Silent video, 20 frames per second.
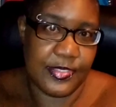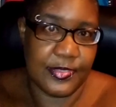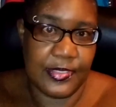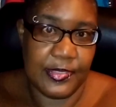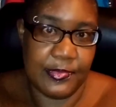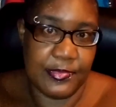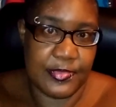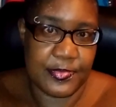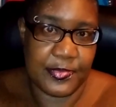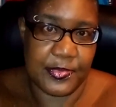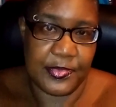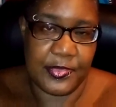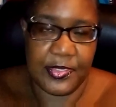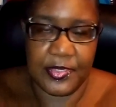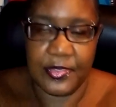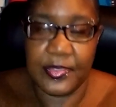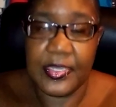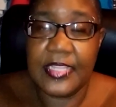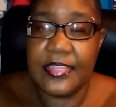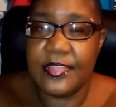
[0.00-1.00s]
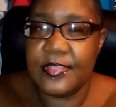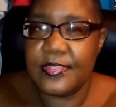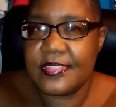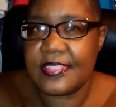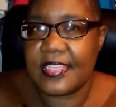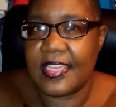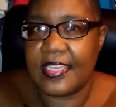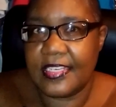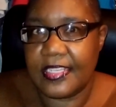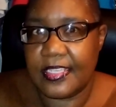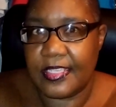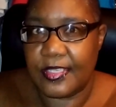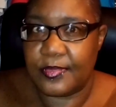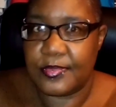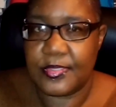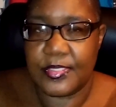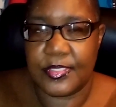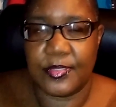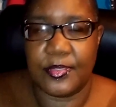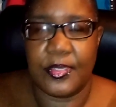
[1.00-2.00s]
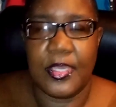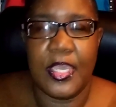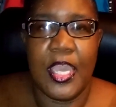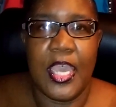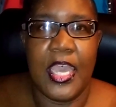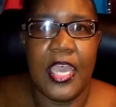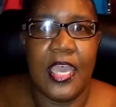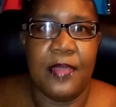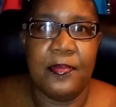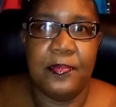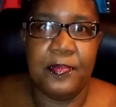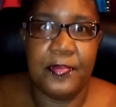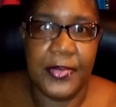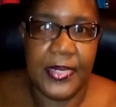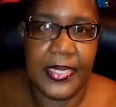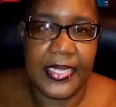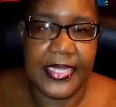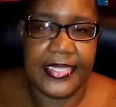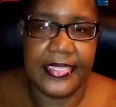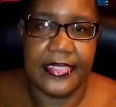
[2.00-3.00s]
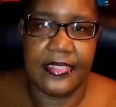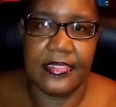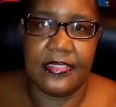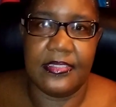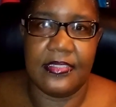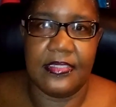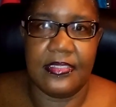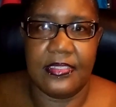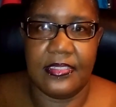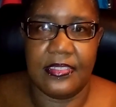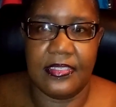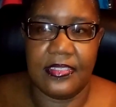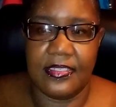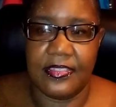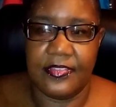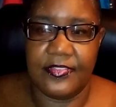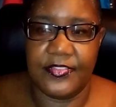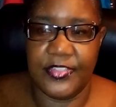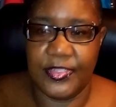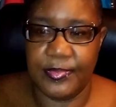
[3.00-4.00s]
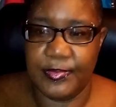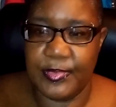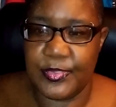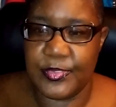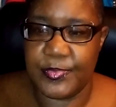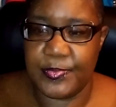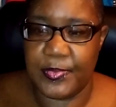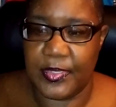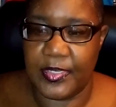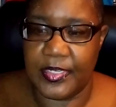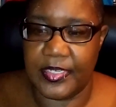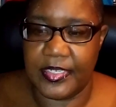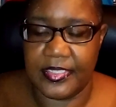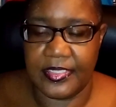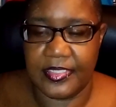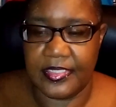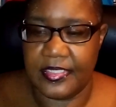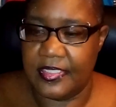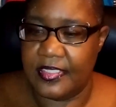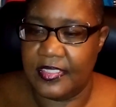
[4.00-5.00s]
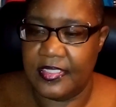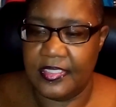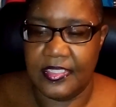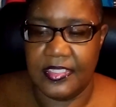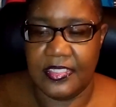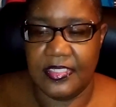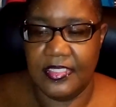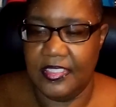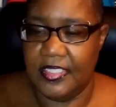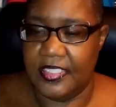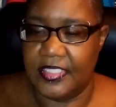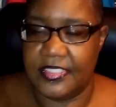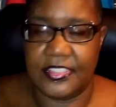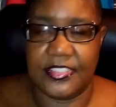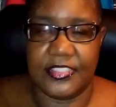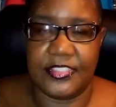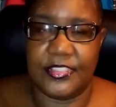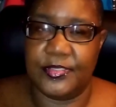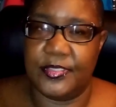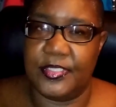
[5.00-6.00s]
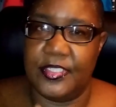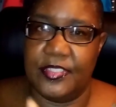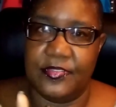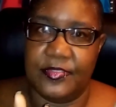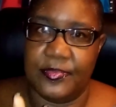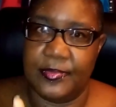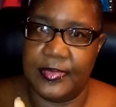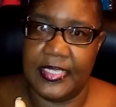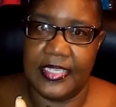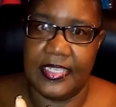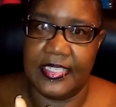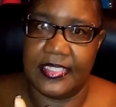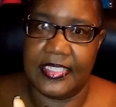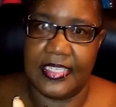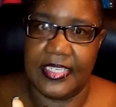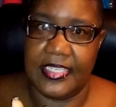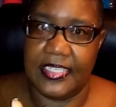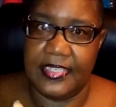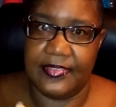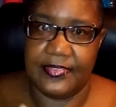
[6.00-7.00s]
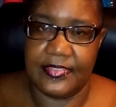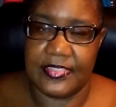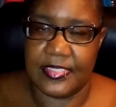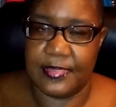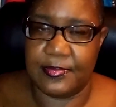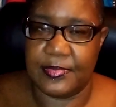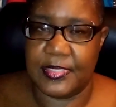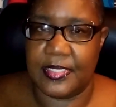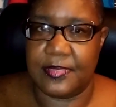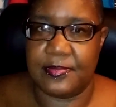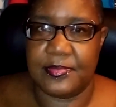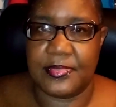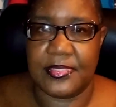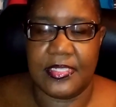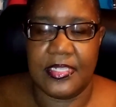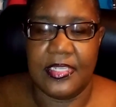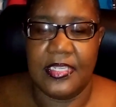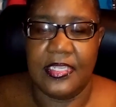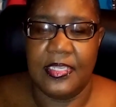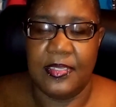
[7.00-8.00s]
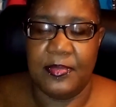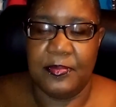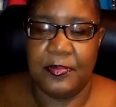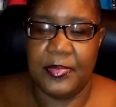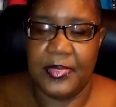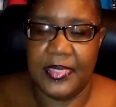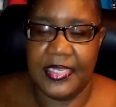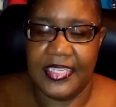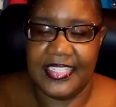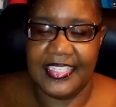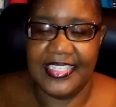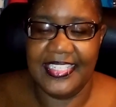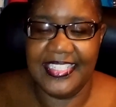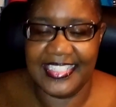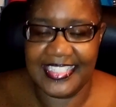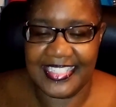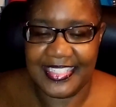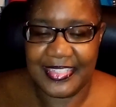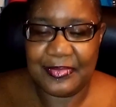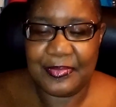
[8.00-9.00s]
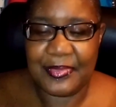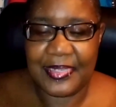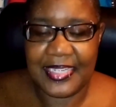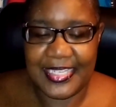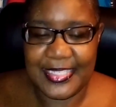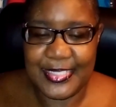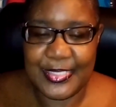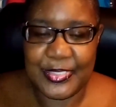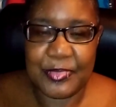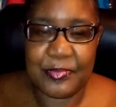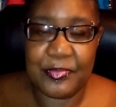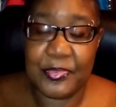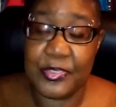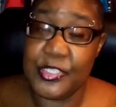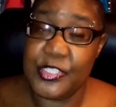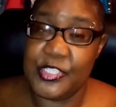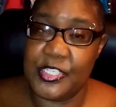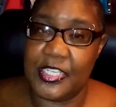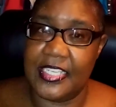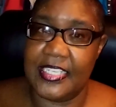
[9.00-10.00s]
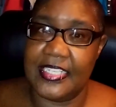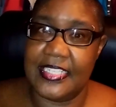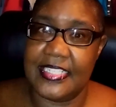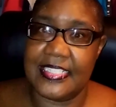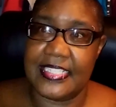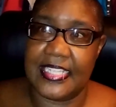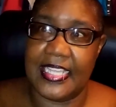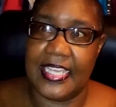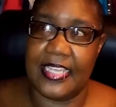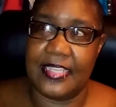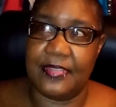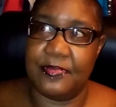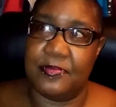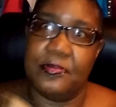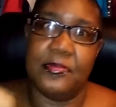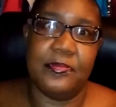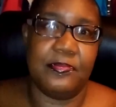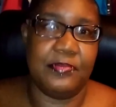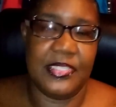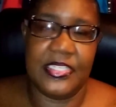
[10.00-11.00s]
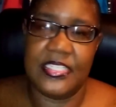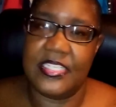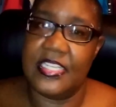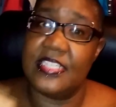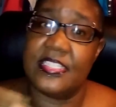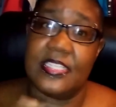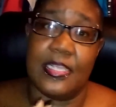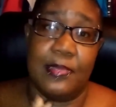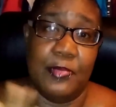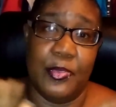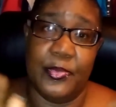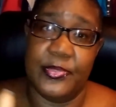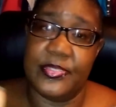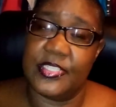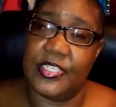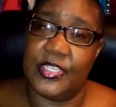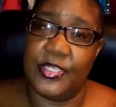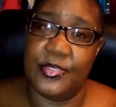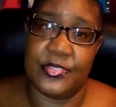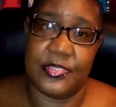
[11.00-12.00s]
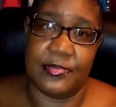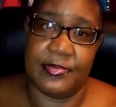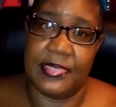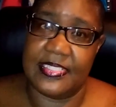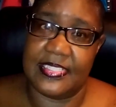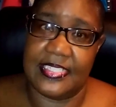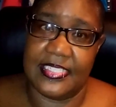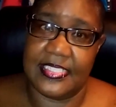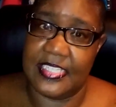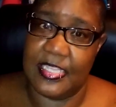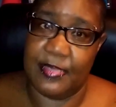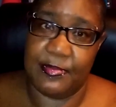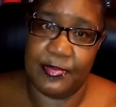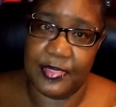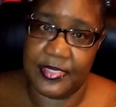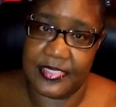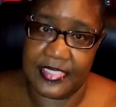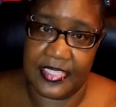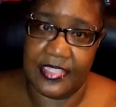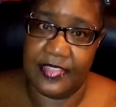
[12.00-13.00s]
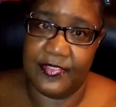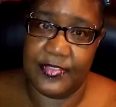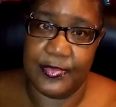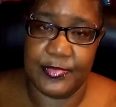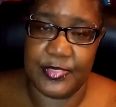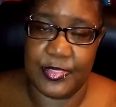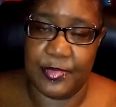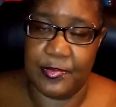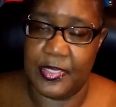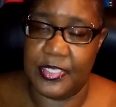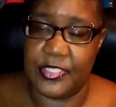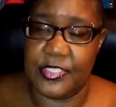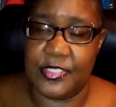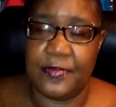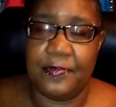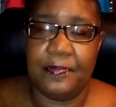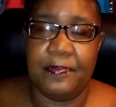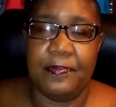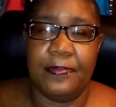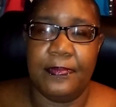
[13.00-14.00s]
you and they whisper in your ear. Okay, that's kind of cute too. But for the most part, oh, it's just too cute for me. I can't even sometimes. But what I do appreciate is that BTS, I'm always going to use them as an example because I love them so much.